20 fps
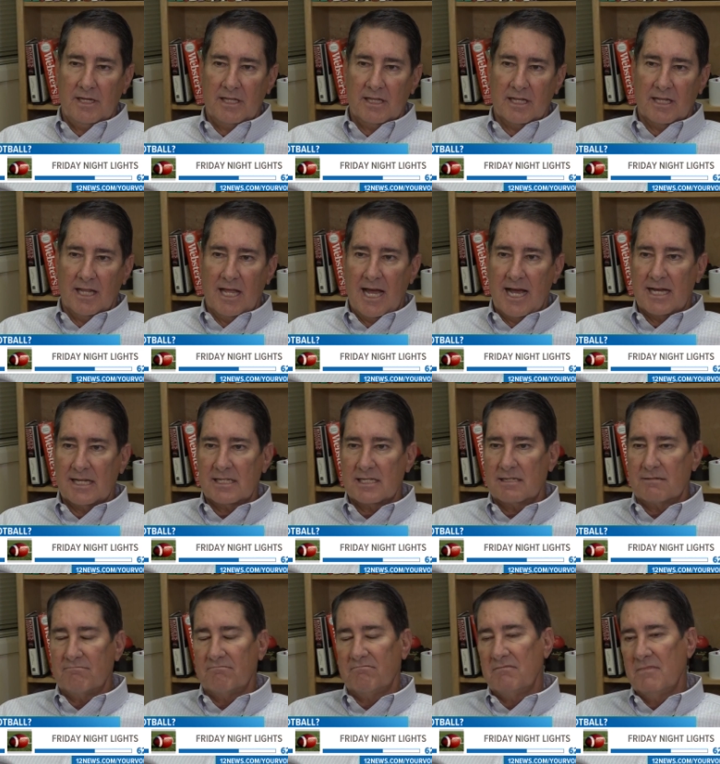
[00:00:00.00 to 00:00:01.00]
in the
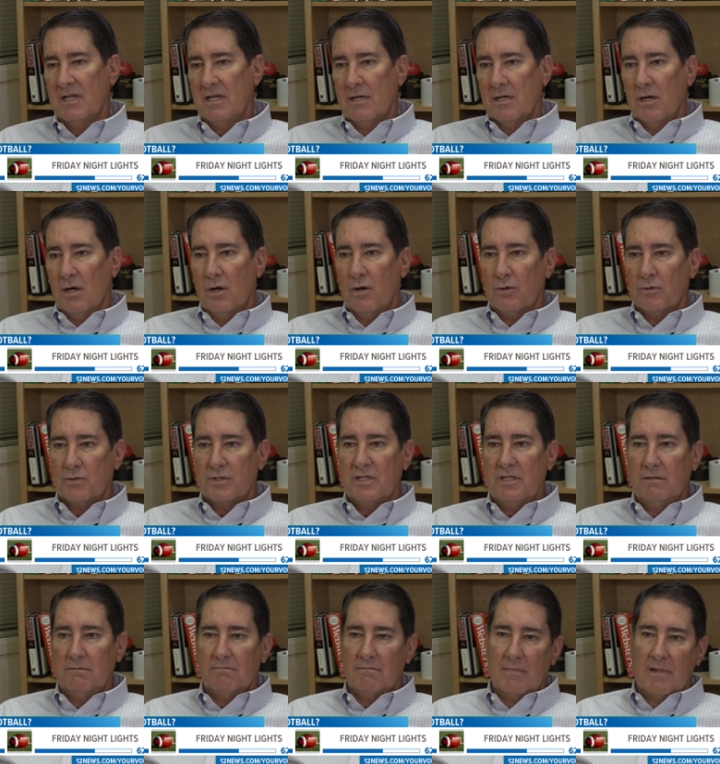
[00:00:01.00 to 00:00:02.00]
last
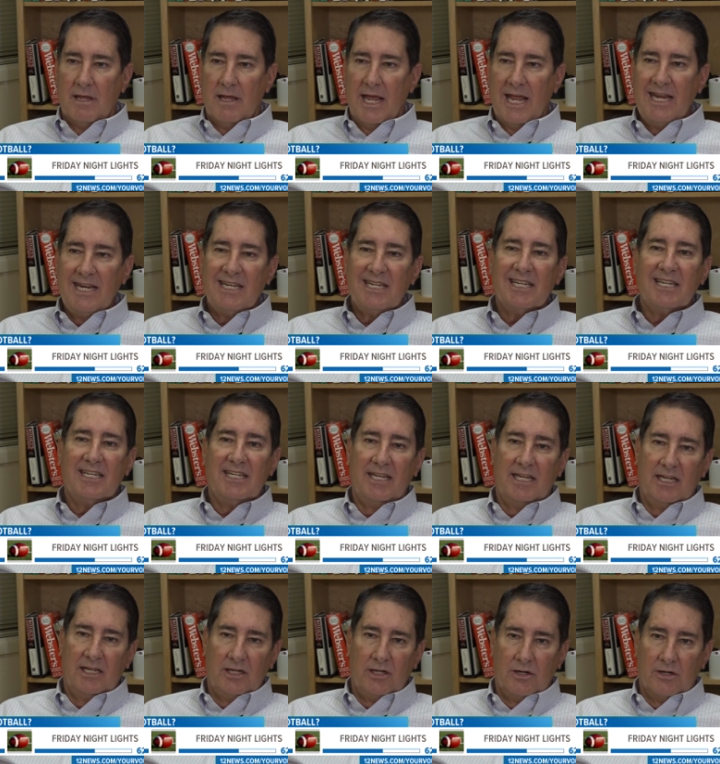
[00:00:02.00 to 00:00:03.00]
8 to
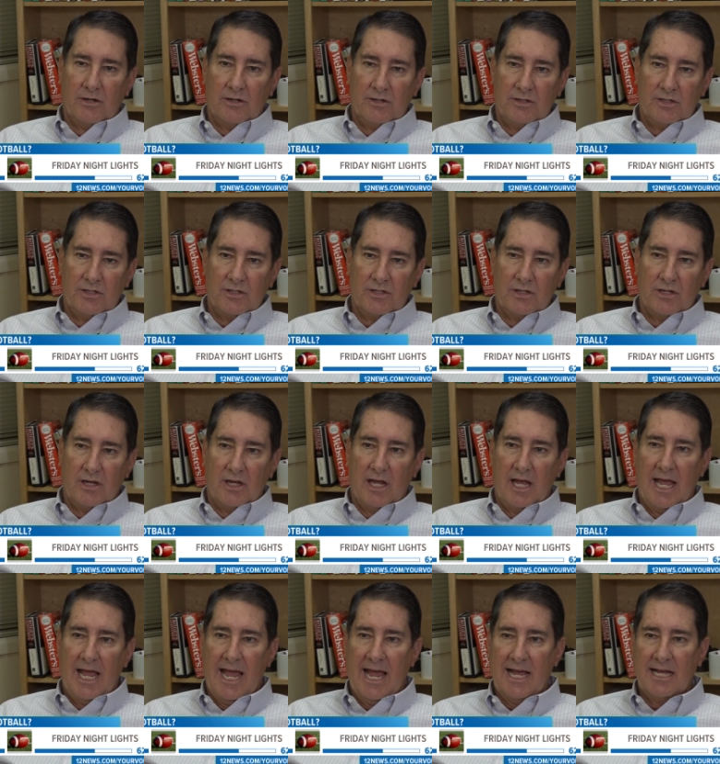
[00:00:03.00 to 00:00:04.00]
10 years
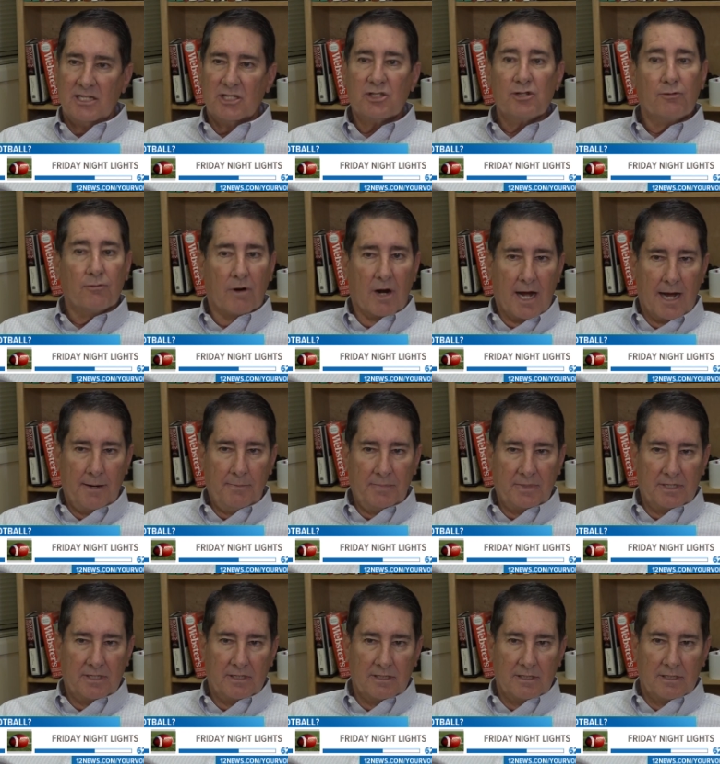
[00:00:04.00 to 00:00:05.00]
has
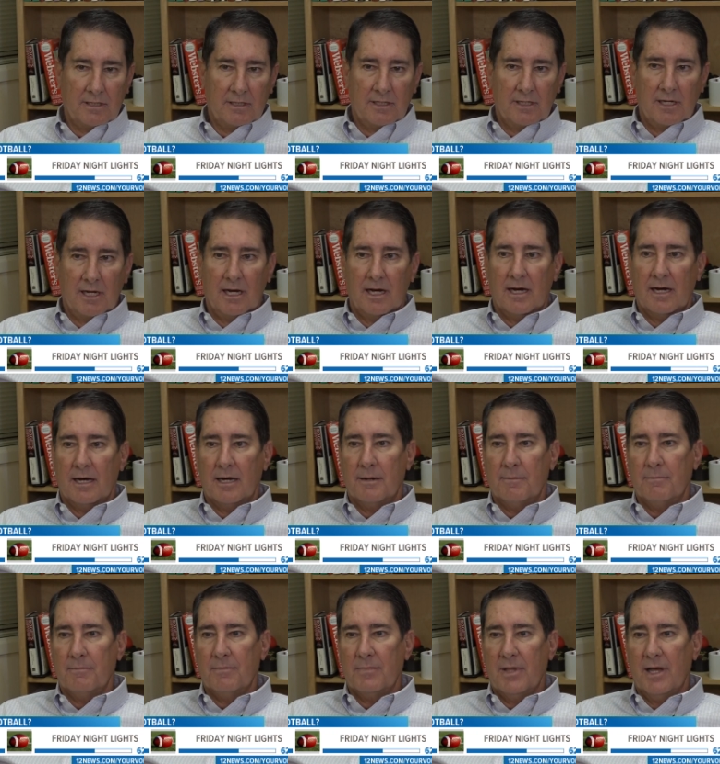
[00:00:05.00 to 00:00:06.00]
dropped
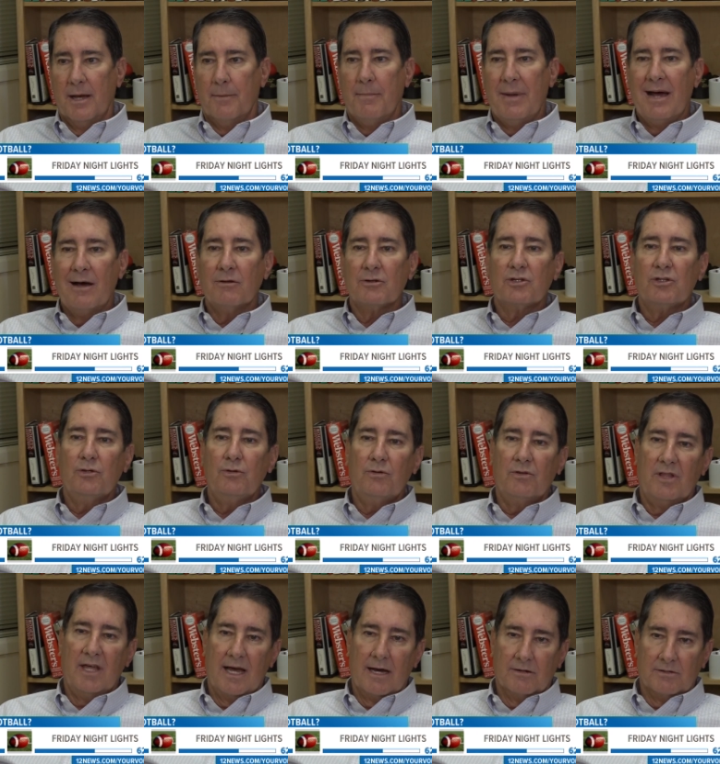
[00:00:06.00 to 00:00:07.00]
about
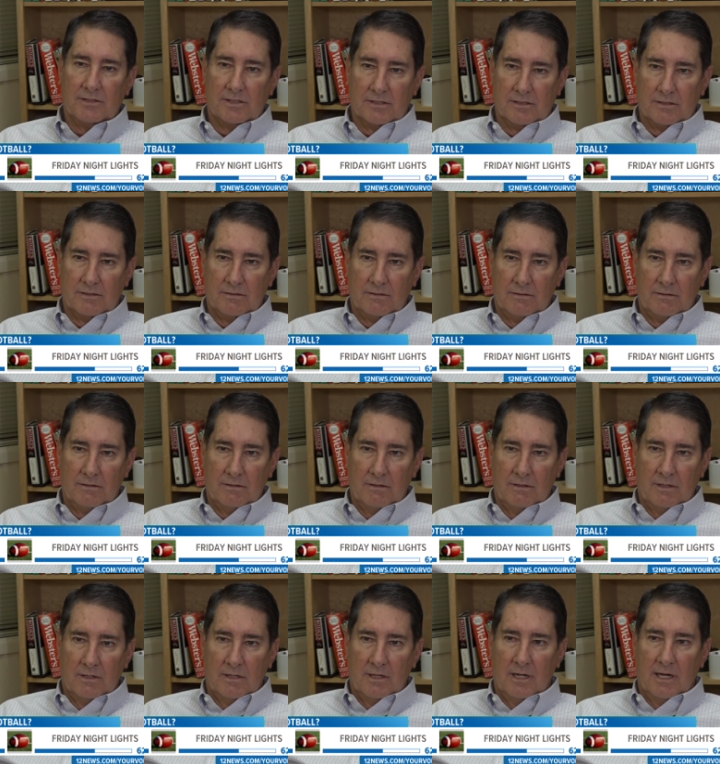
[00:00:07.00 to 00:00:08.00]
2,000.
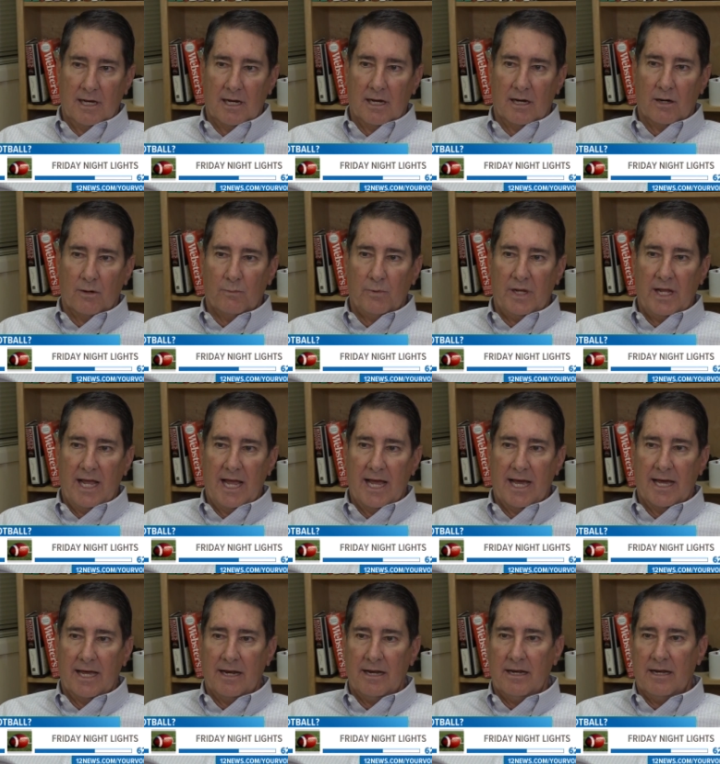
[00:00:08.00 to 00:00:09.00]
We
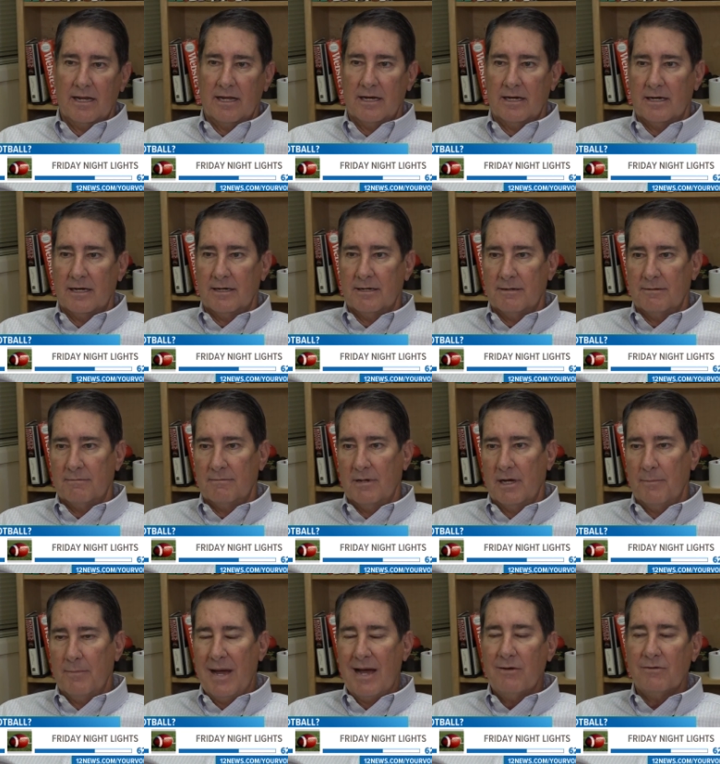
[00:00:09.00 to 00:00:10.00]
had
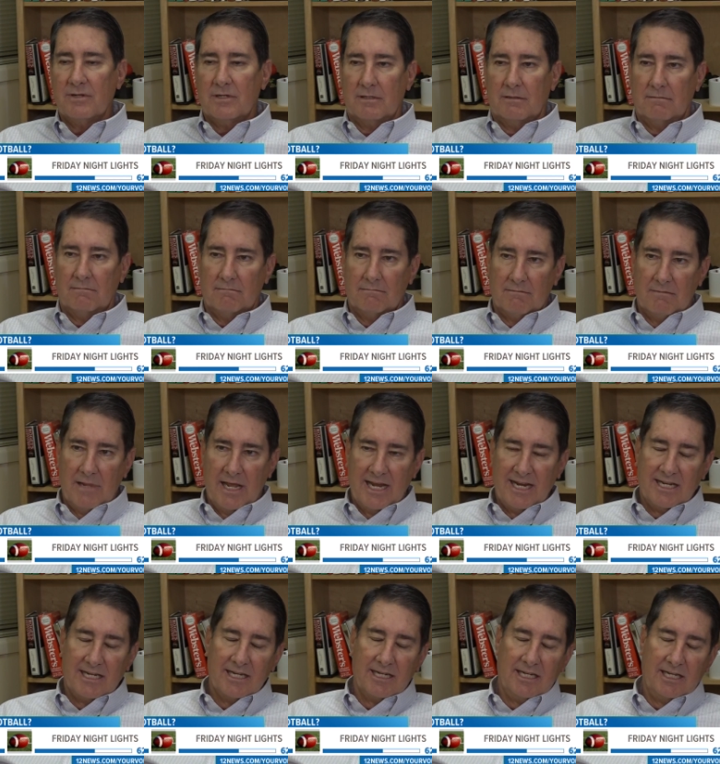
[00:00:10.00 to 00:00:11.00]
about
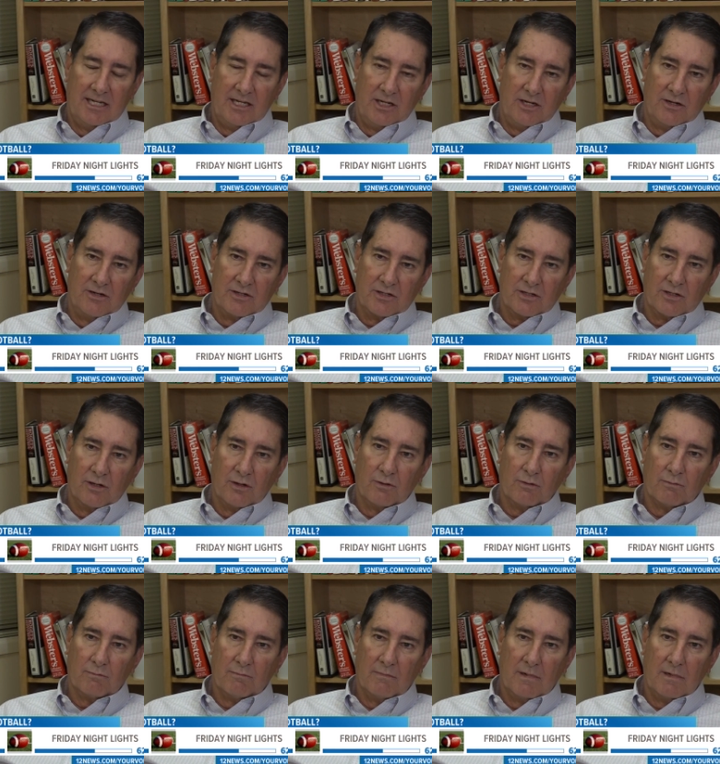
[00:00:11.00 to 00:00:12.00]
8 to 10 years
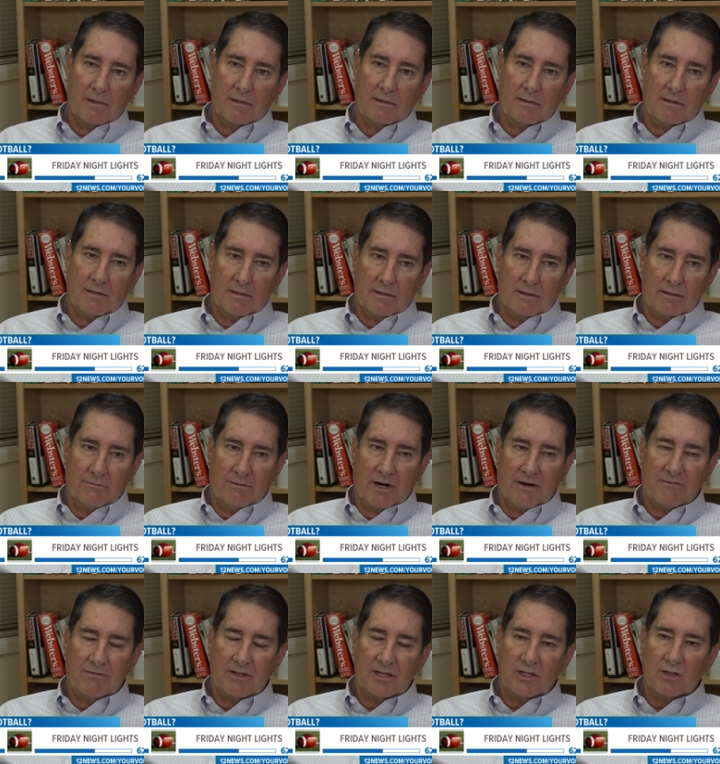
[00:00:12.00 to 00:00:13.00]
ago,
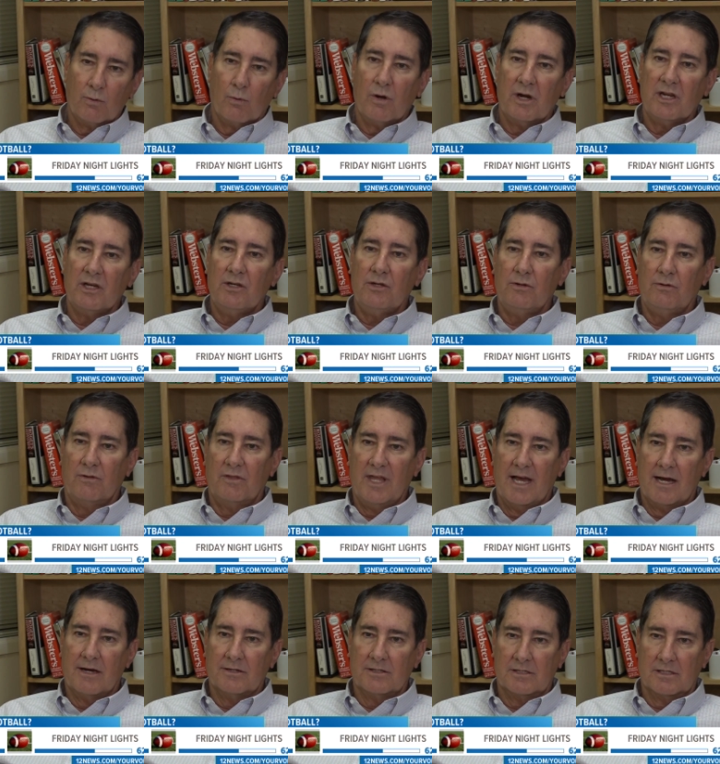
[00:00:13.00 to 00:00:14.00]
roughly
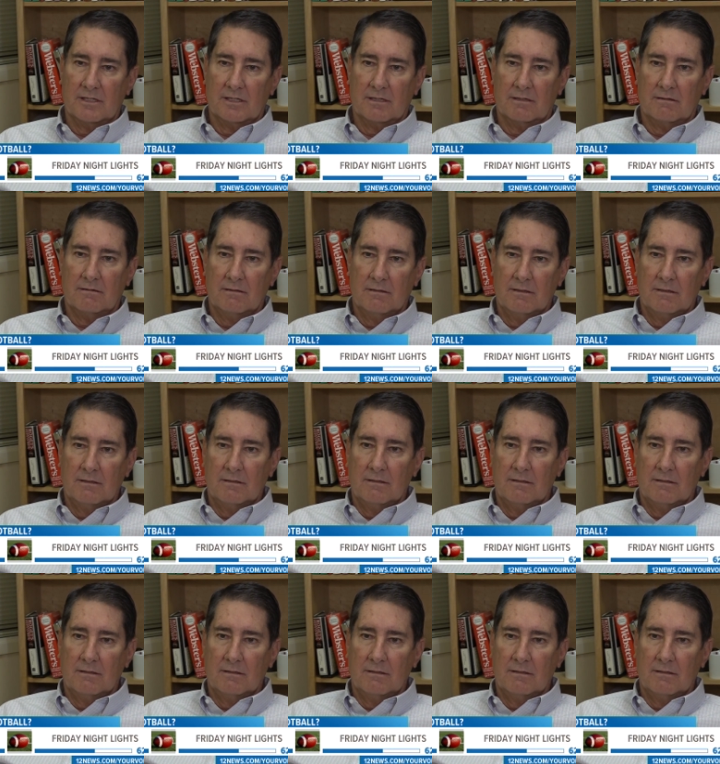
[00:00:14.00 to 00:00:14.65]
22,000